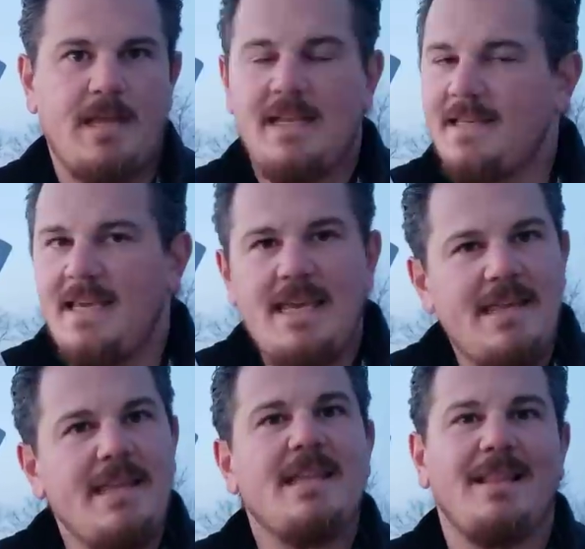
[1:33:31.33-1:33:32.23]
It's
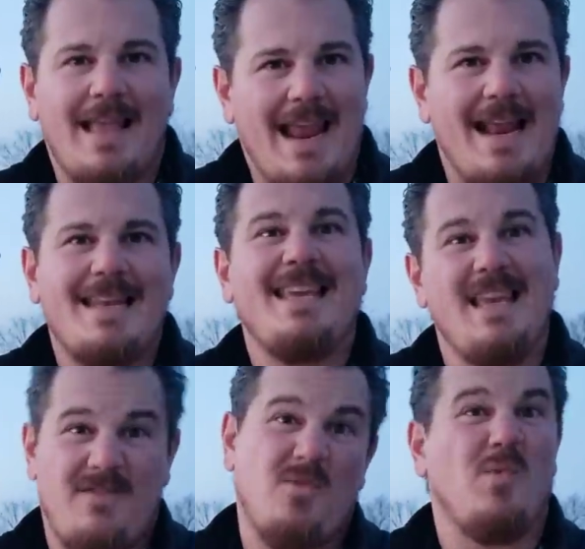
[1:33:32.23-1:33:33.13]
easy to land
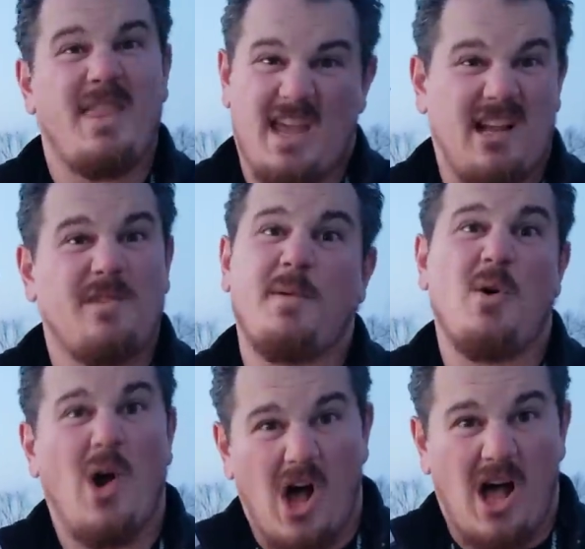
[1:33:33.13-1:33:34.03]
even with
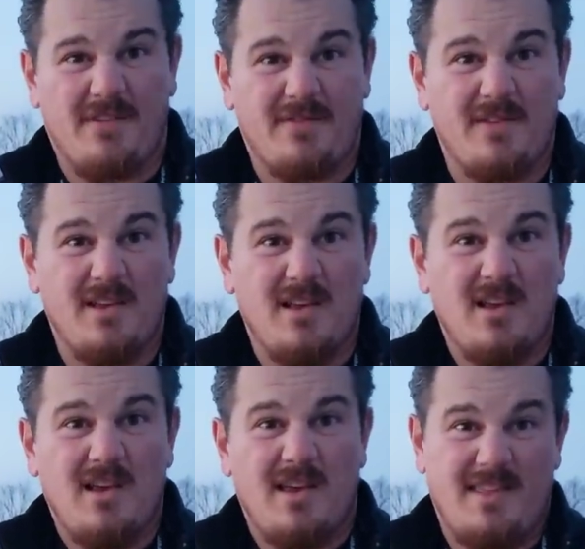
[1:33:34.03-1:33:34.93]
Expo off.
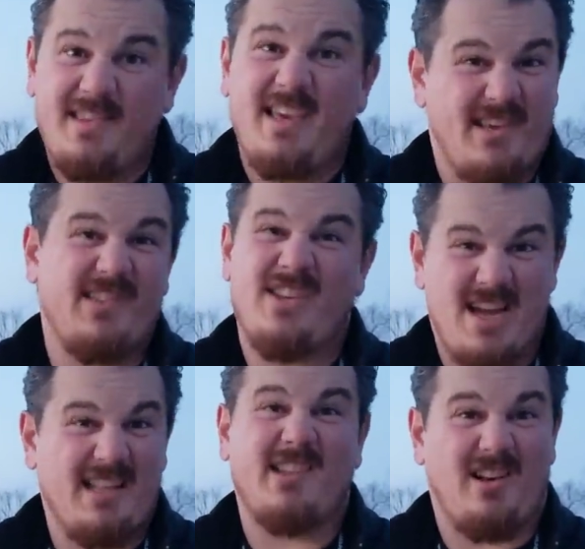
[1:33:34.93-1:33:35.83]
And this thing is
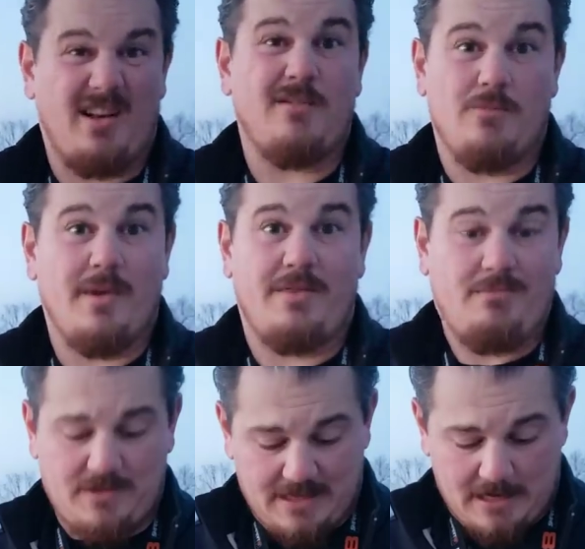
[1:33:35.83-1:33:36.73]
nuts on with
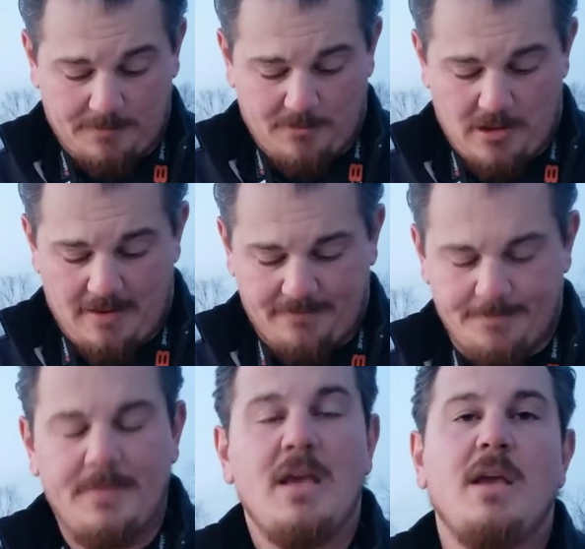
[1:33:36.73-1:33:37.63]
the Expo off.
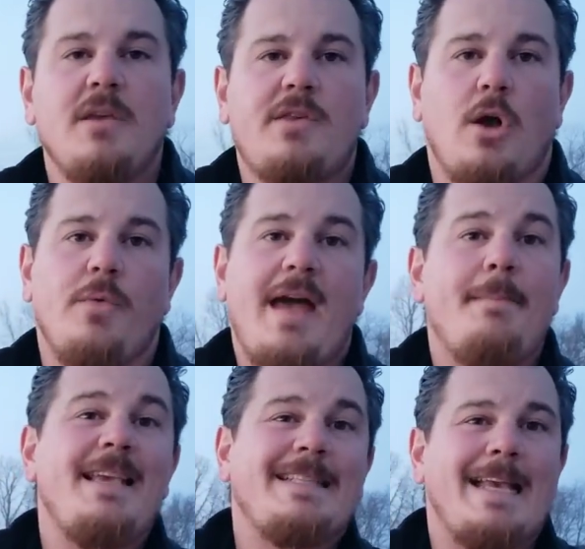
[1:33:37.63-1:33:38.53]
So that
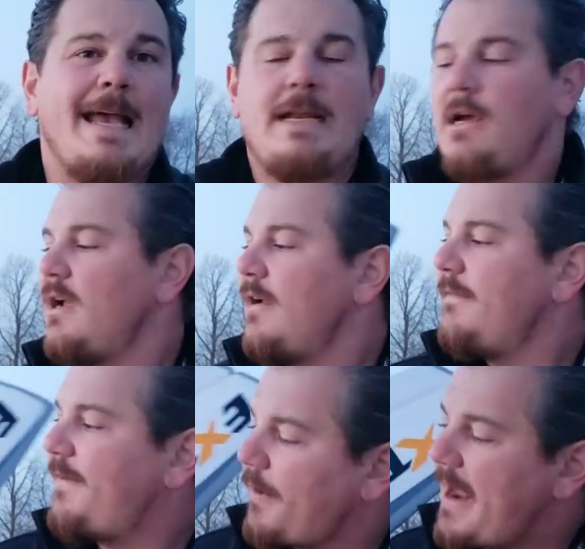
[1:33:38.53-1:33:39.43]
being said,
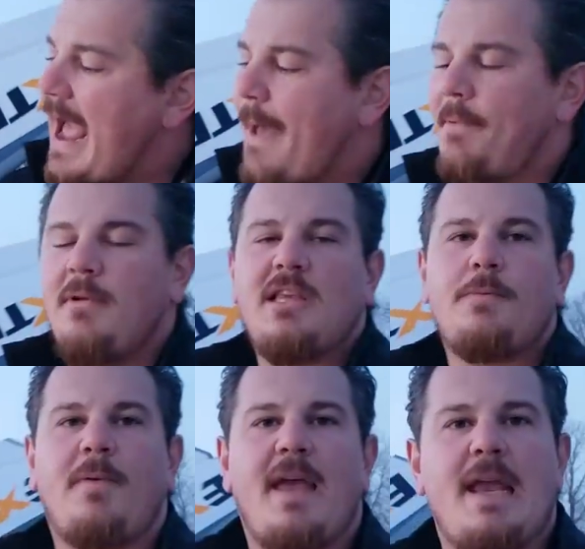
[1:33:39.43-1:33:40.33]
very happy with this
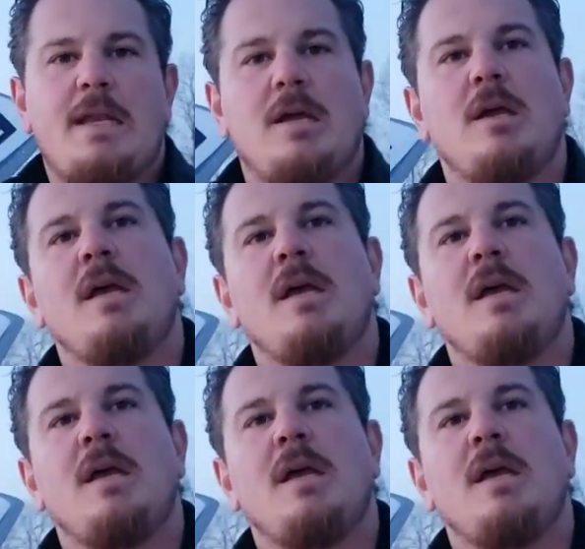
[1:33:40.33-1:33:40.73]
plane.